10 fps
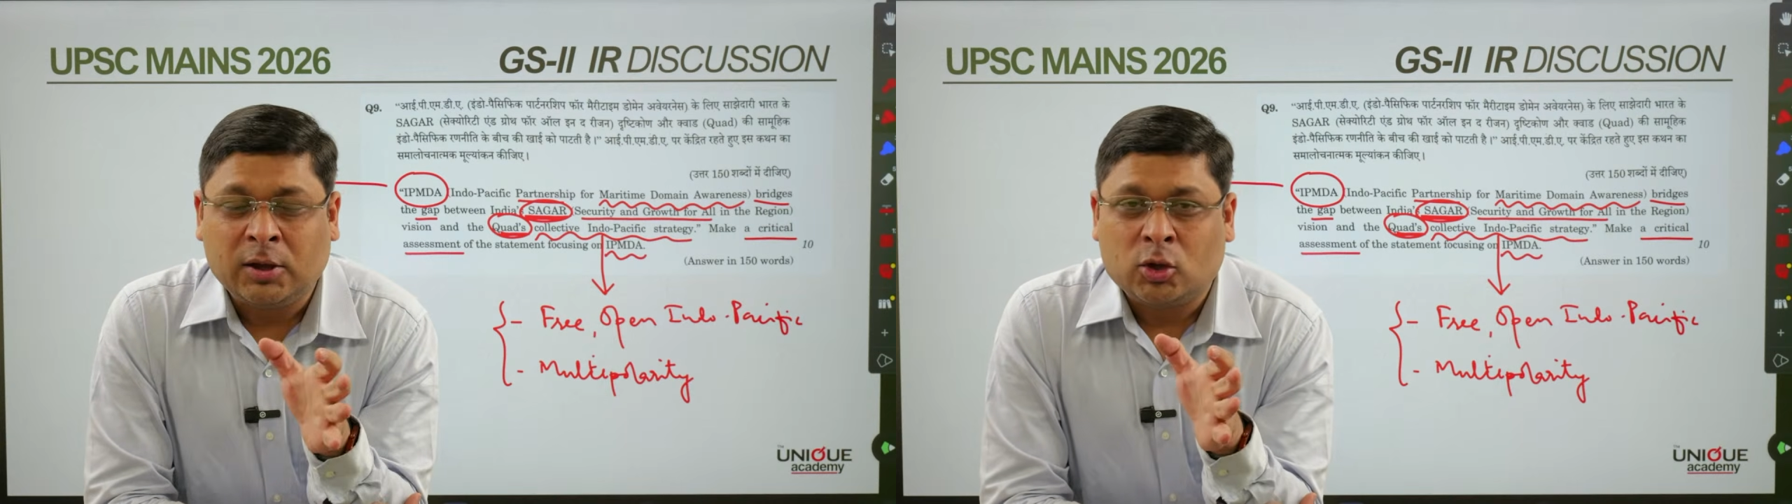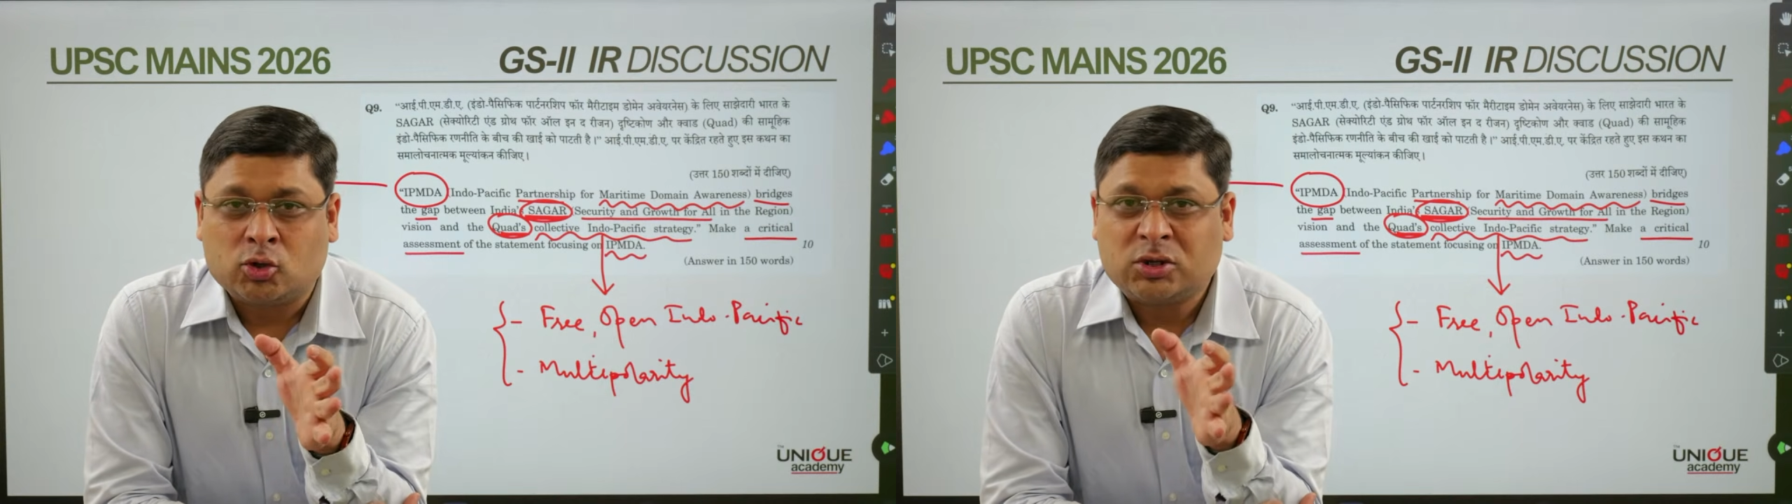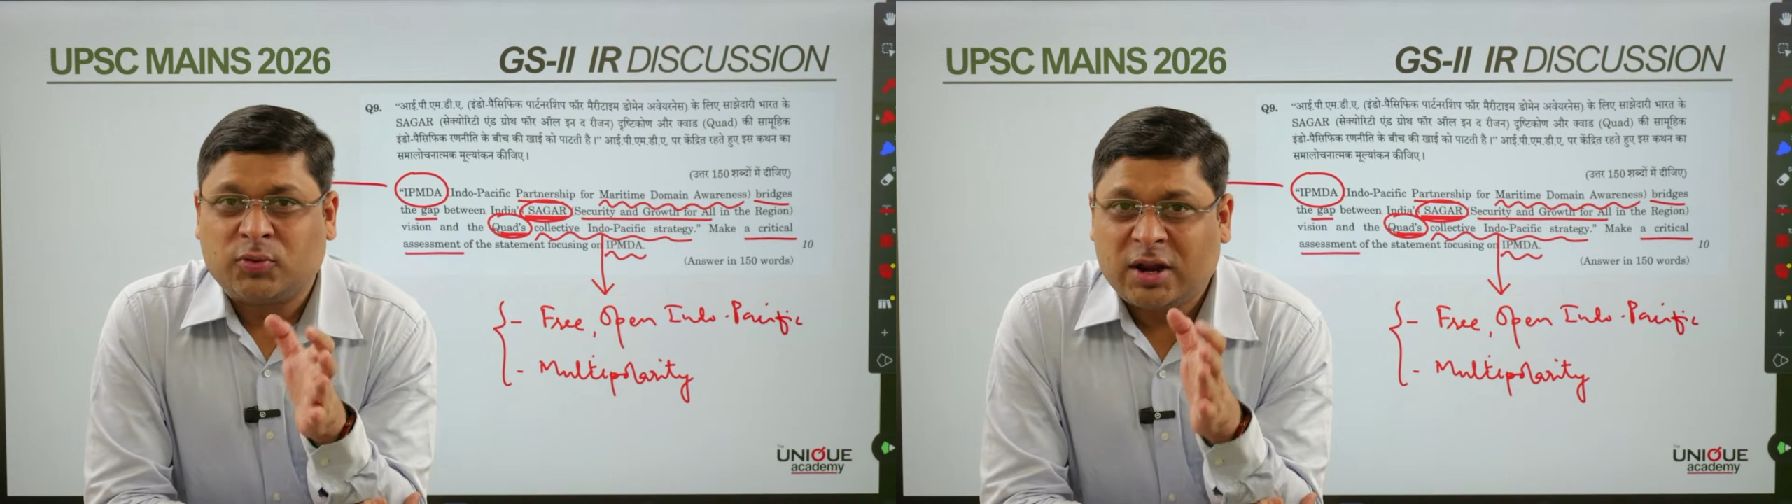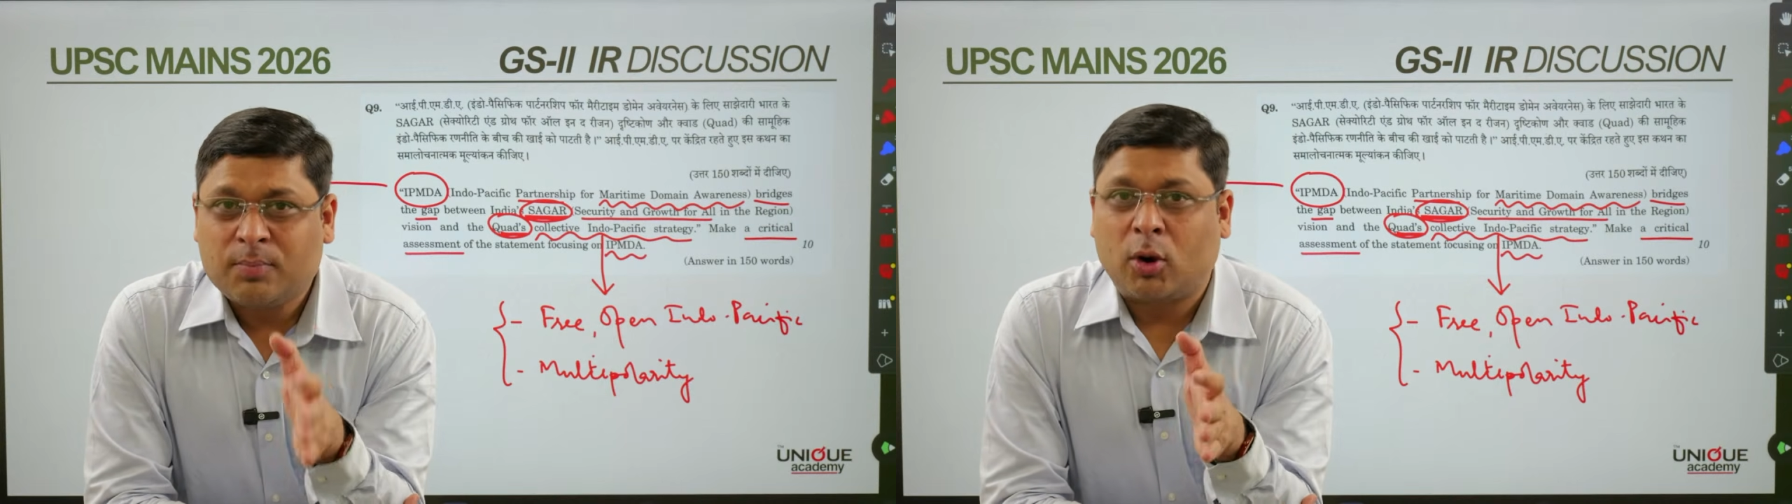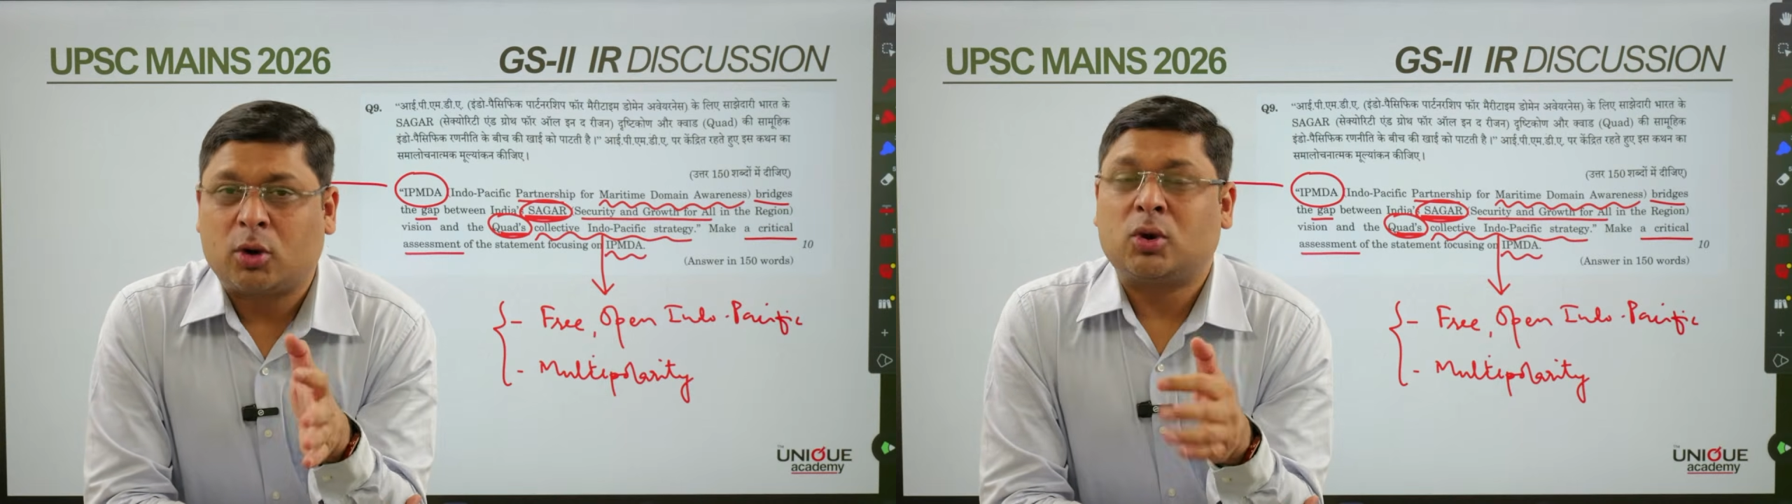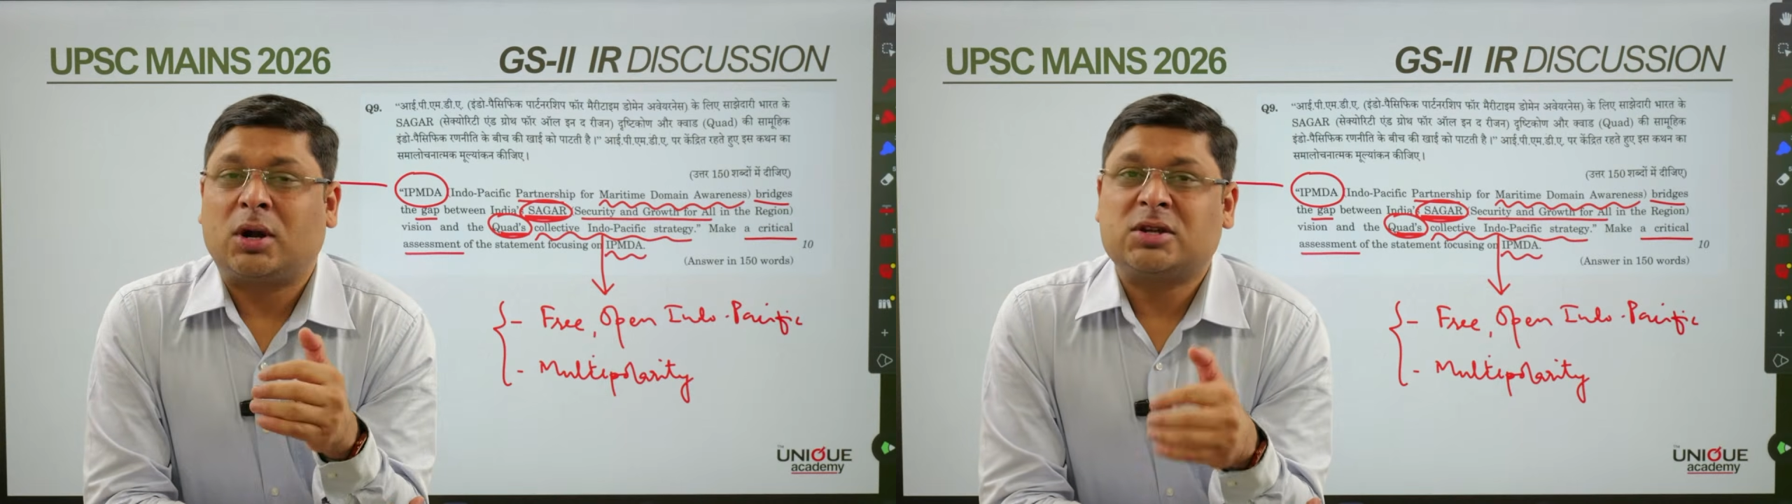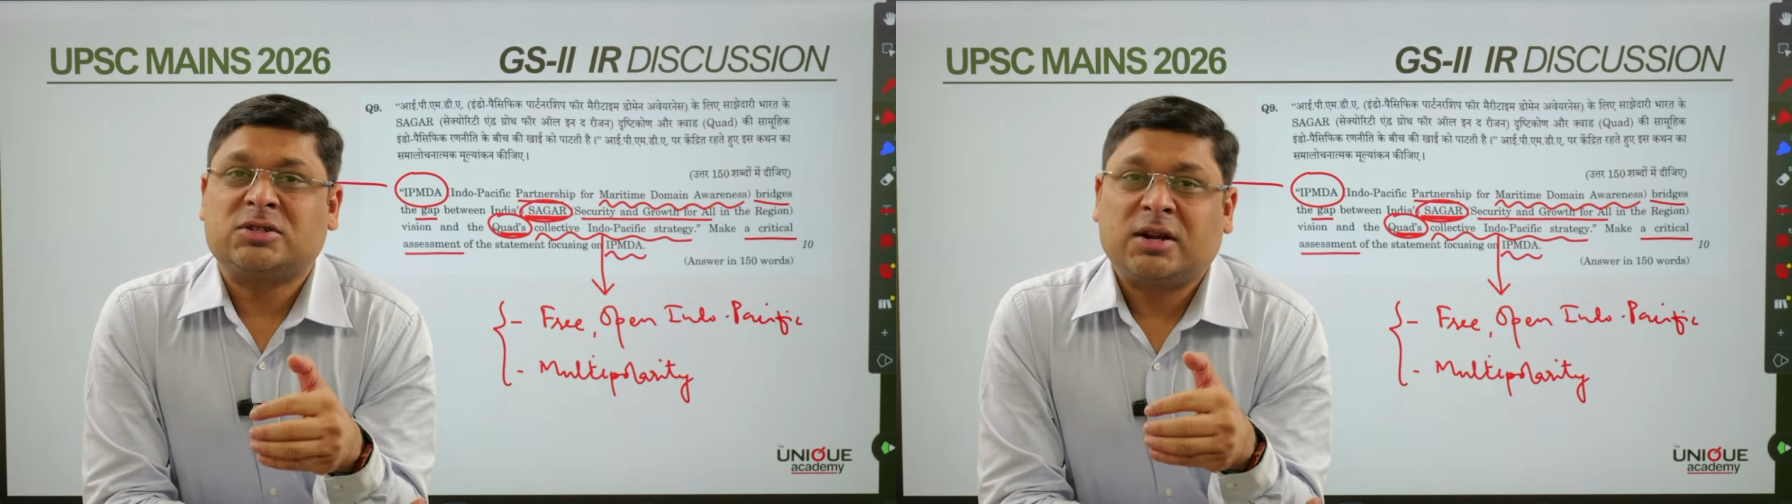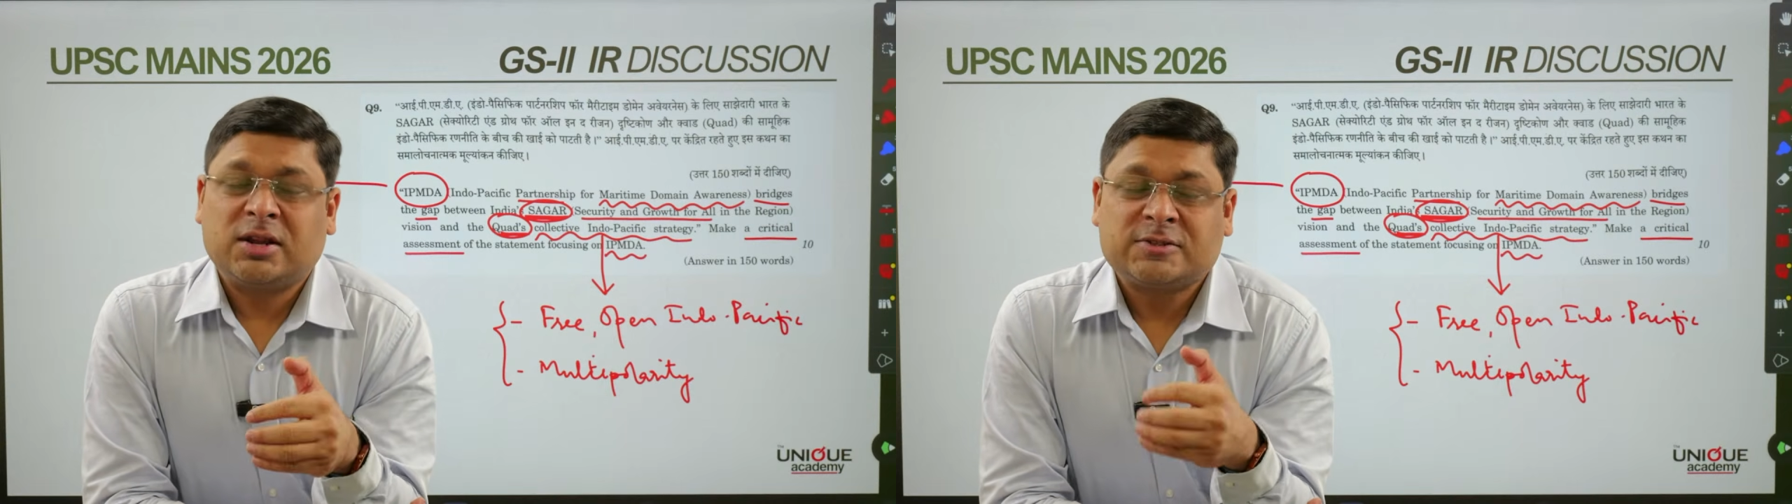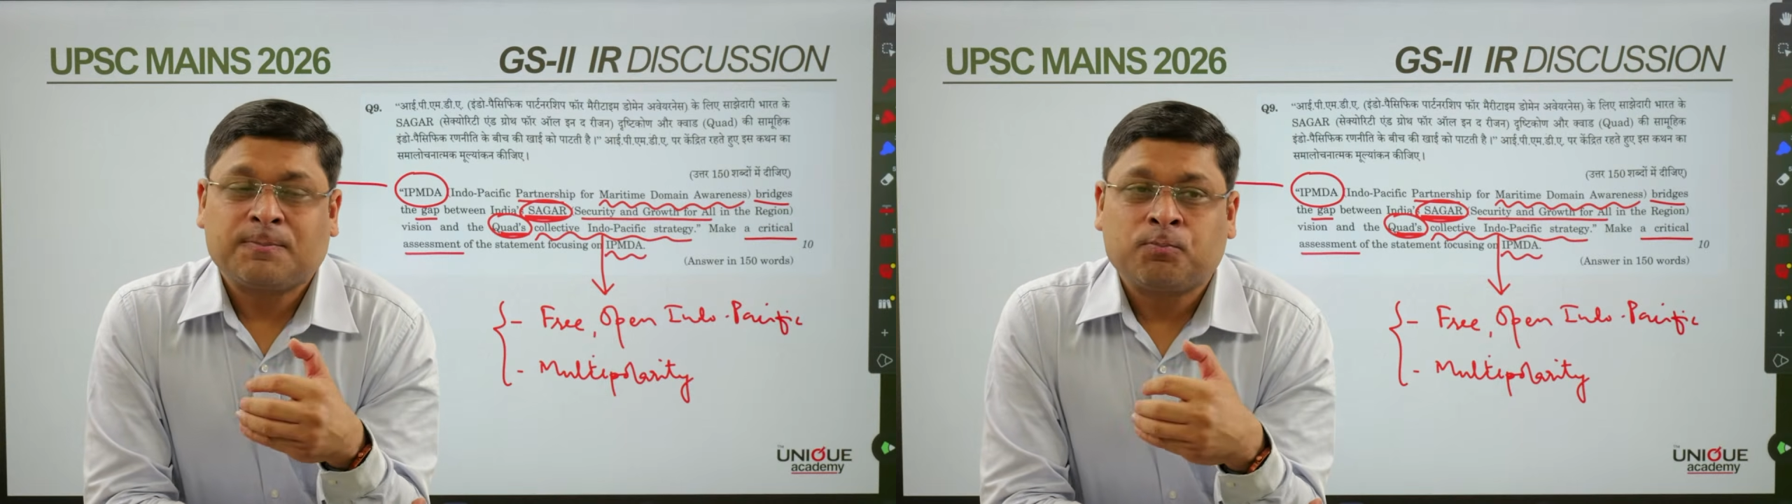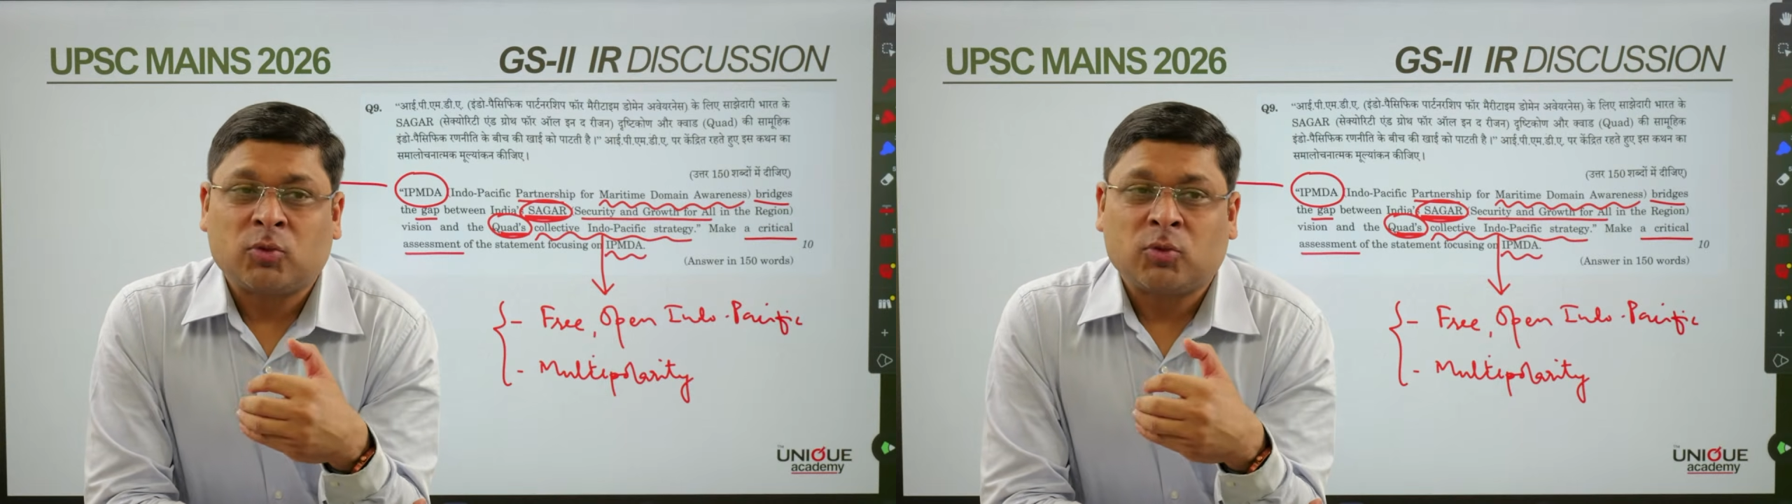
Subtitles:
So it's very important to understand this.